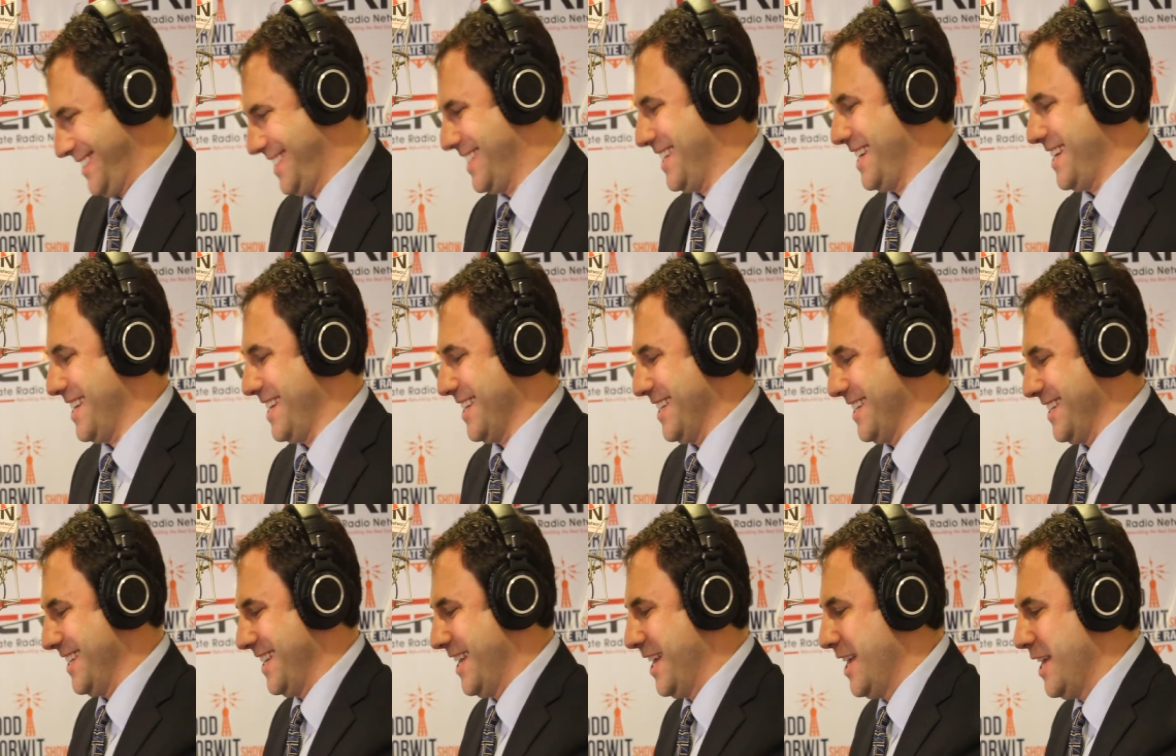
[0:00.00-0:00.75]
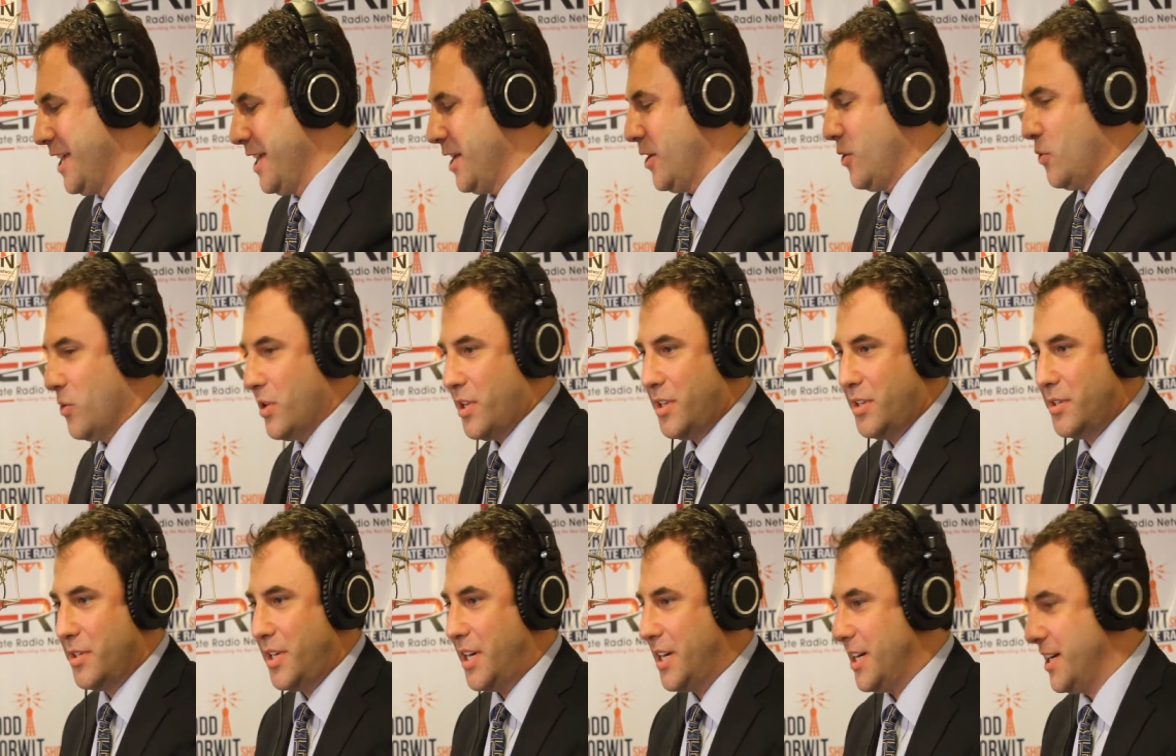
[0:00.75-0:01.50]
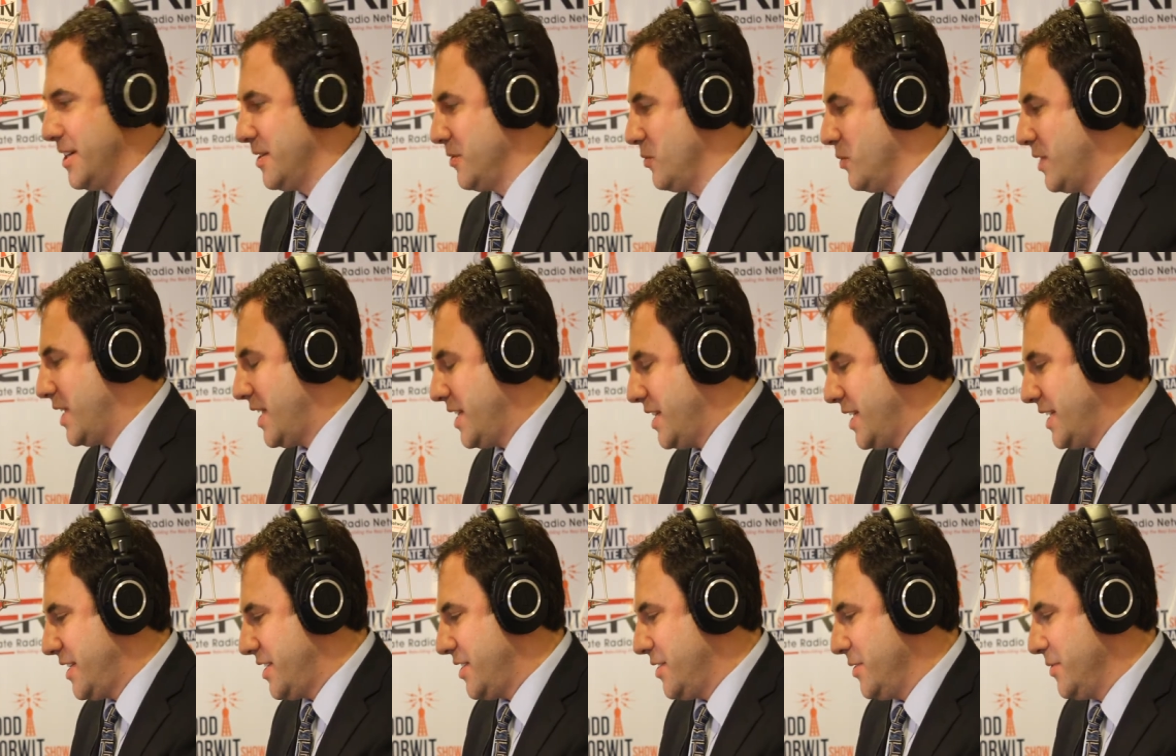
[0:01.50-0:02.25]
Got it. Well, uh, what I'd
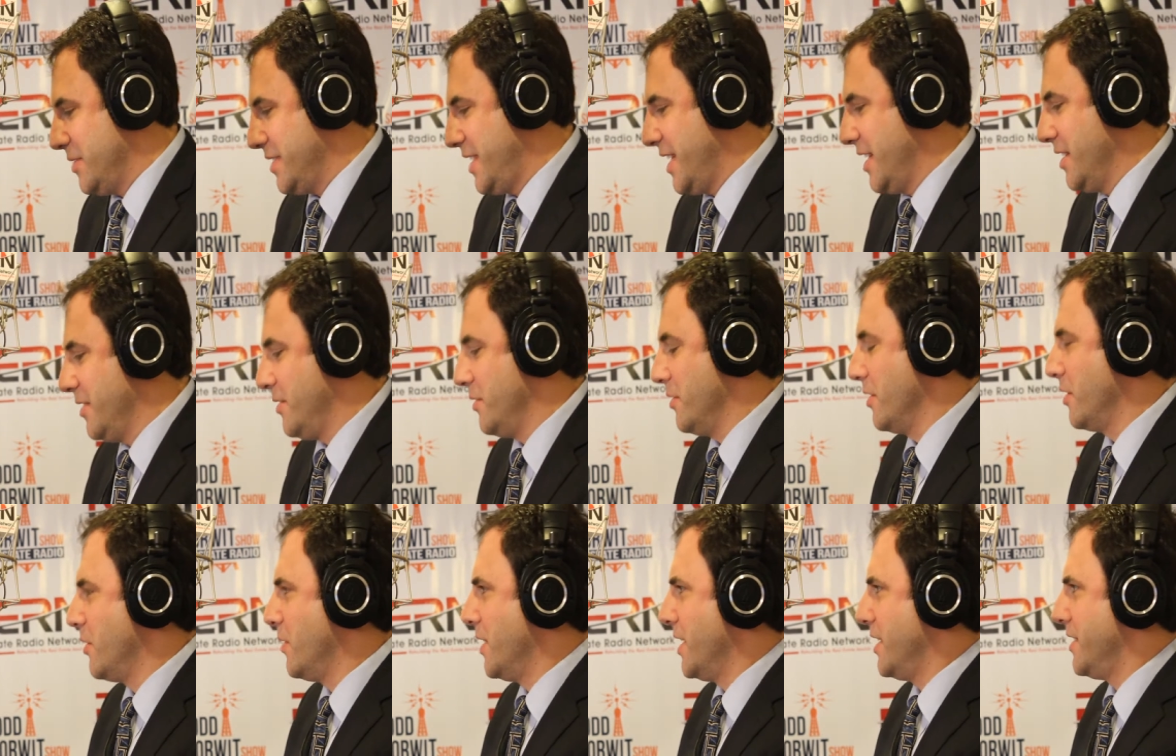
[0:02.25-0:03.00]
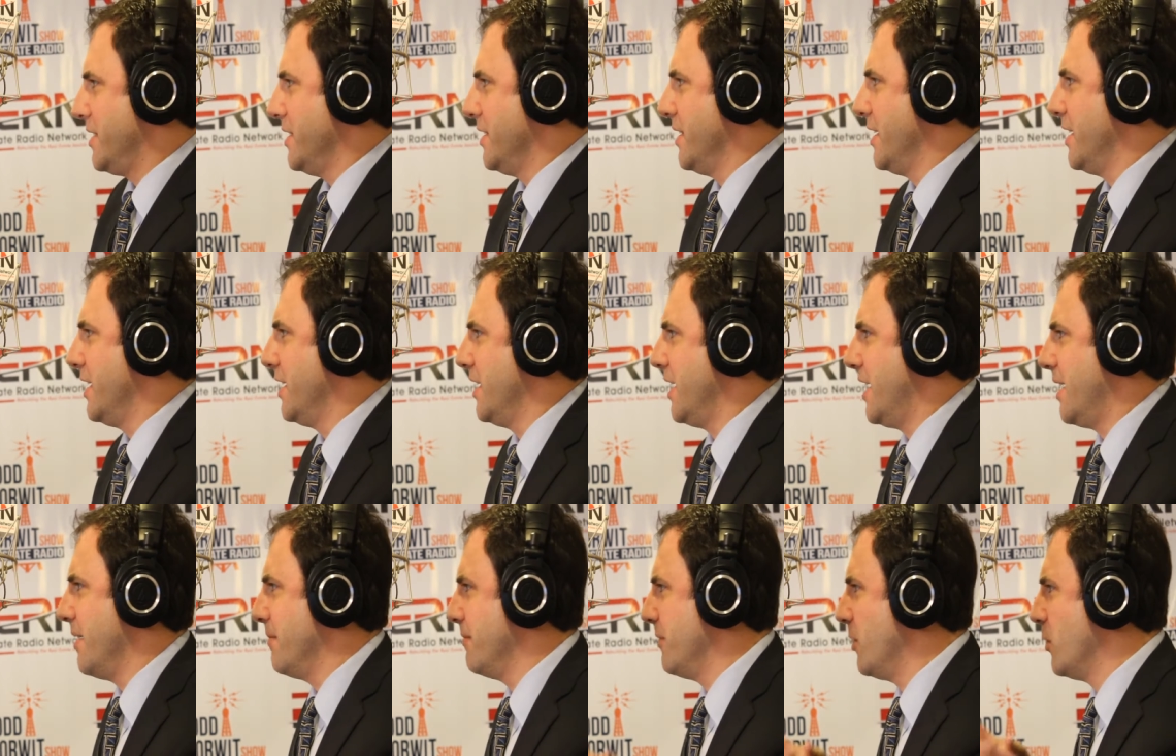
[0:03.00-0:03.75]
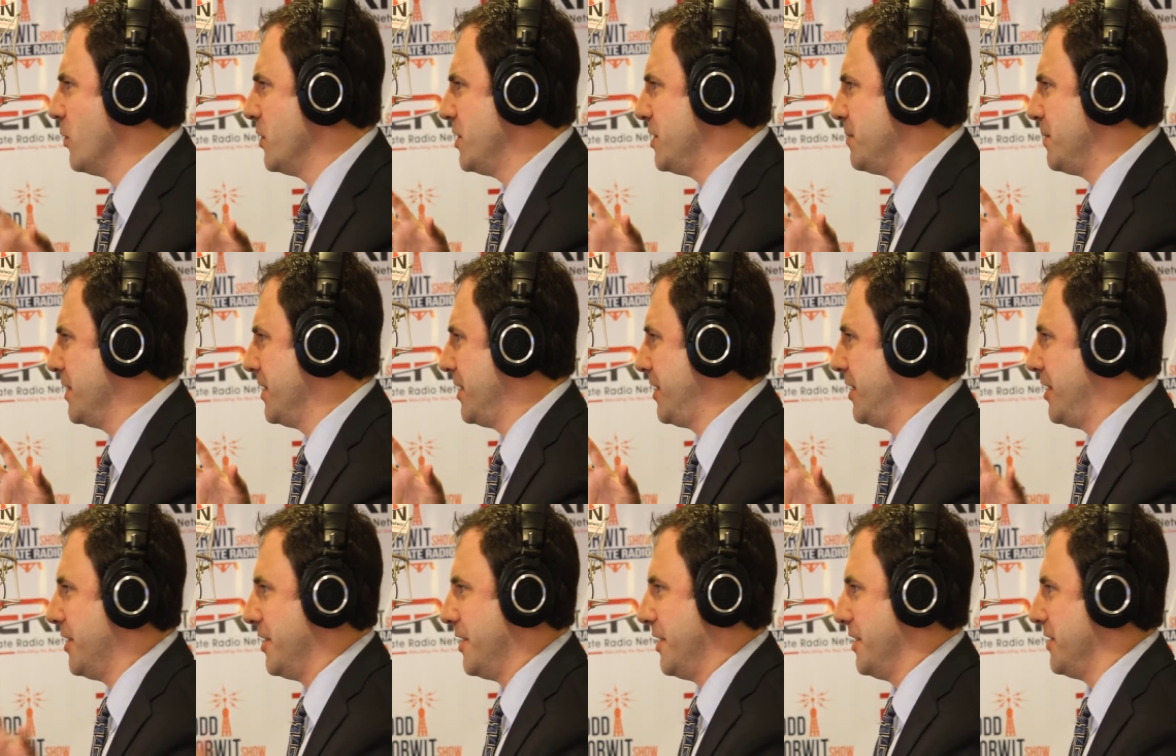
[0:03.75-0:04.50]
like to do is get into a question that I'm always been
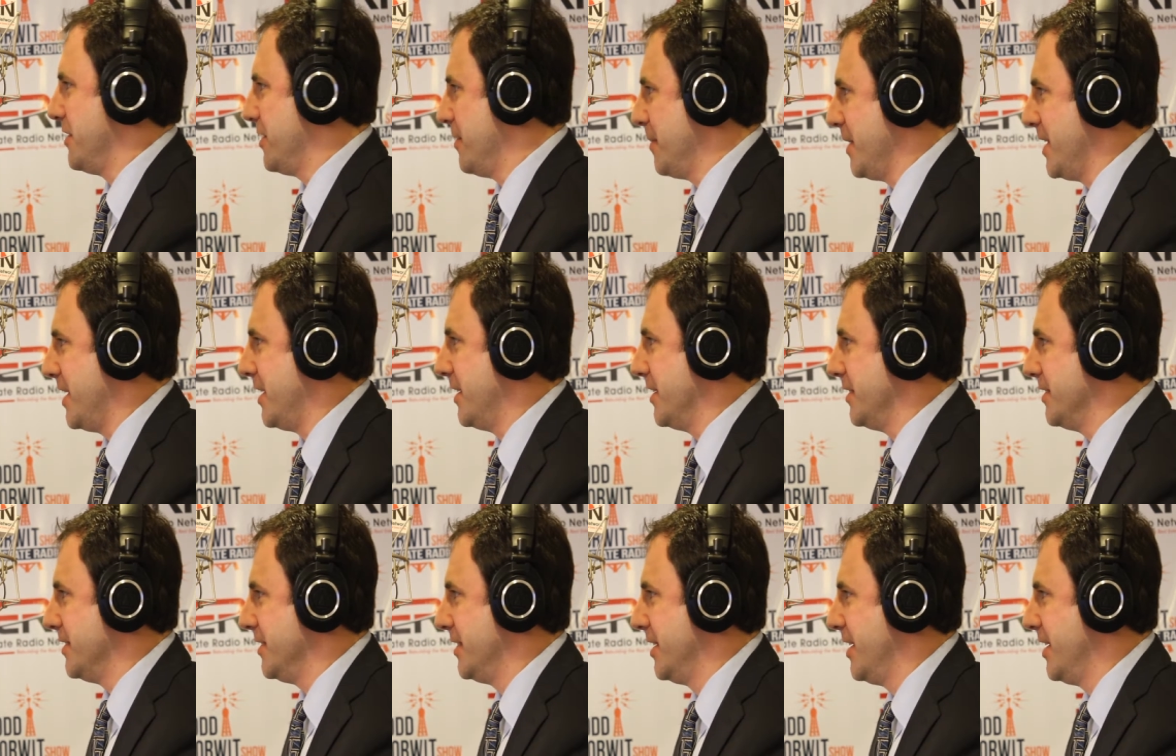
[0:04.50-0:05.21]
curious about,